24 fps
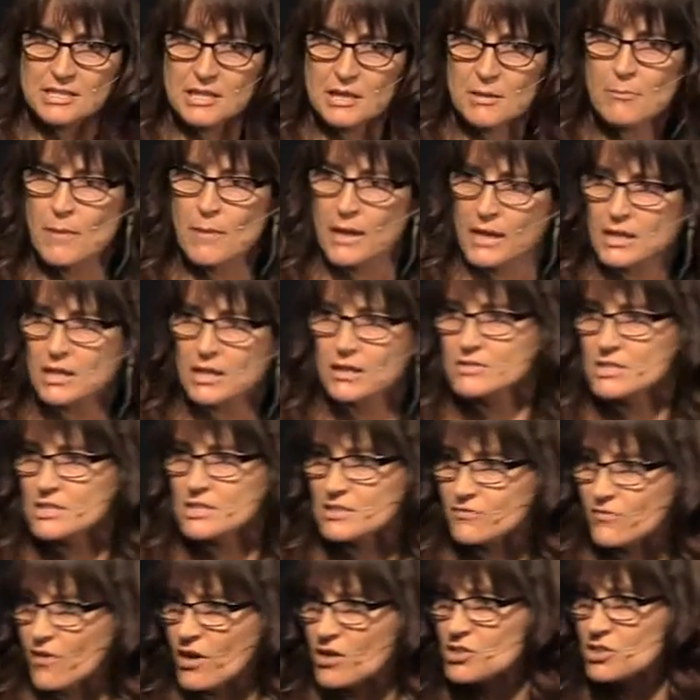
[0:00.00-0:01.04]
is in the middle of
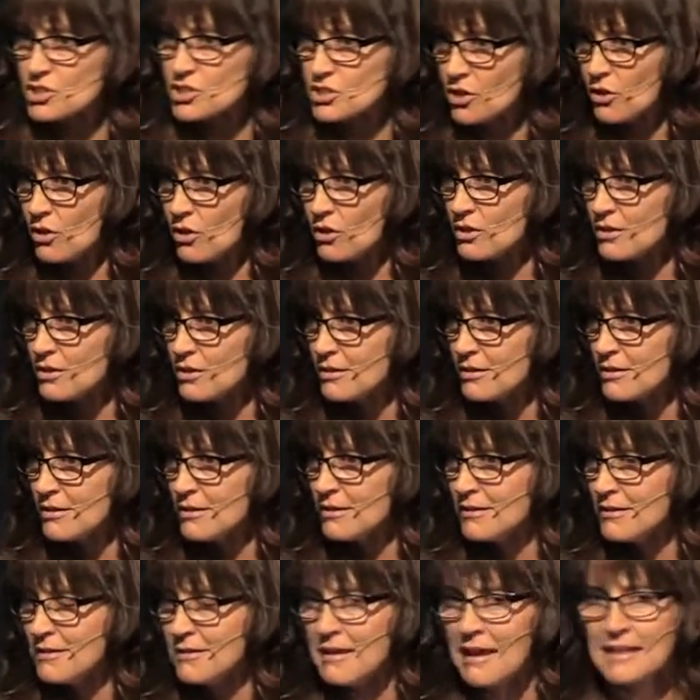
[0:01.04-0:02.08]
dysfunctional.
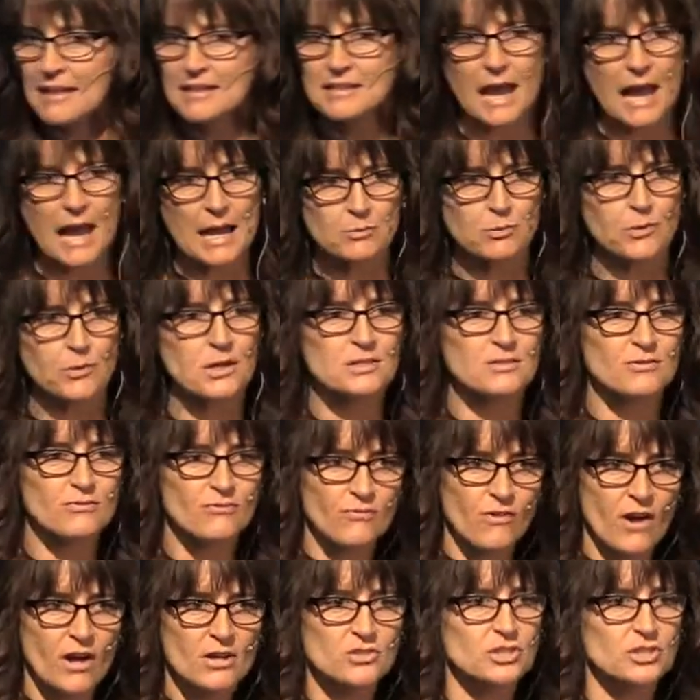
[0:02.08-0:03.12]
And God brings
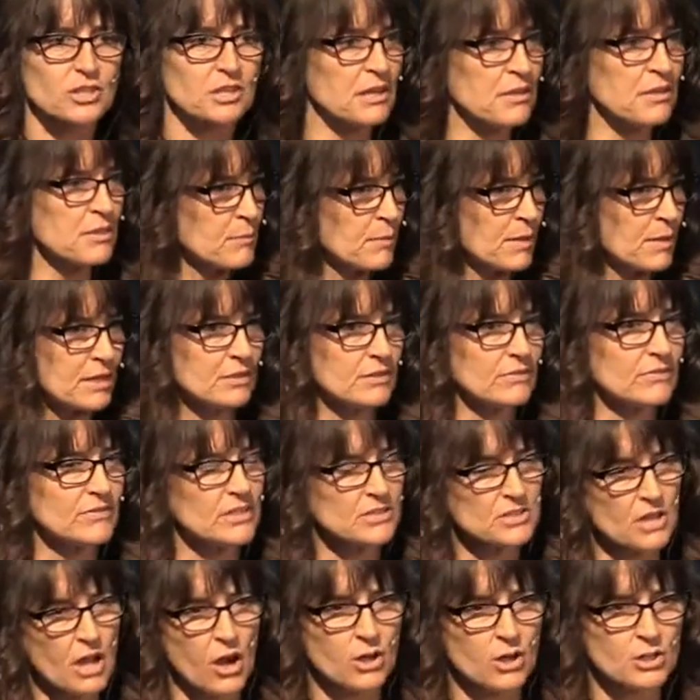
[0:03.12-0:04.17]
function in the middle of
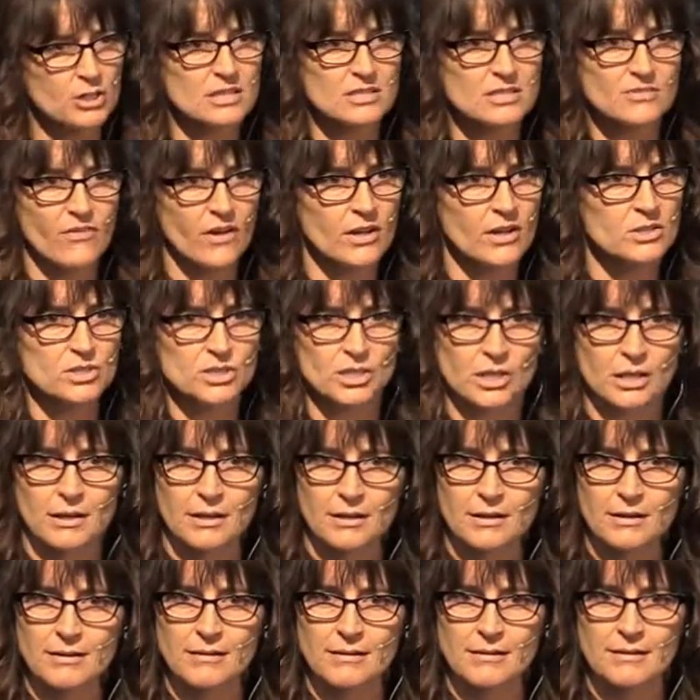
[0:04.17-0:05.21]
our
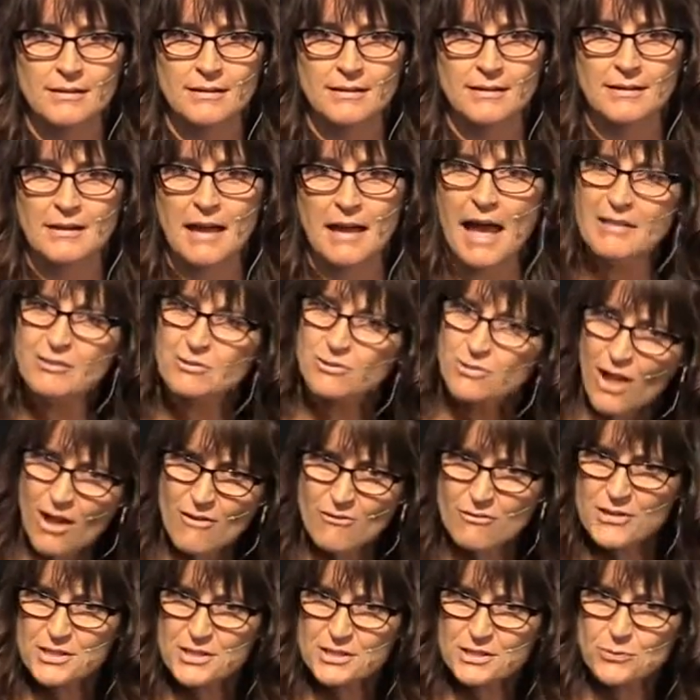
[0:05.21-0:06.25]
dysfunction. I
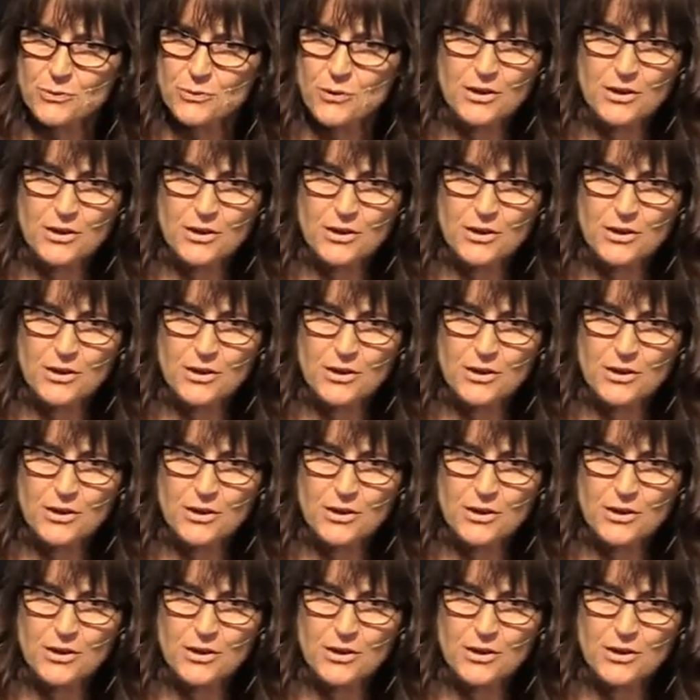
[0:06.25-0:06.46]
love this